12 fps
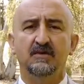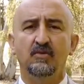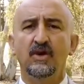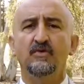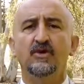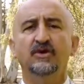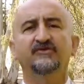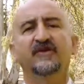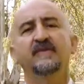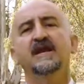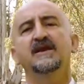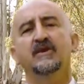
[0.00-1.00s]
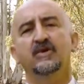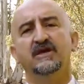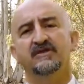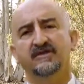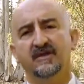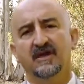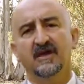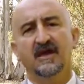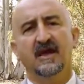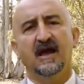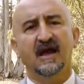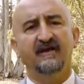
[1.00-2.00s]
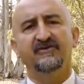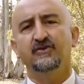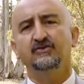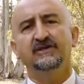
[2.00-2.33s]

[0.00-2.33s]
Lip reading: we were not familiar with a few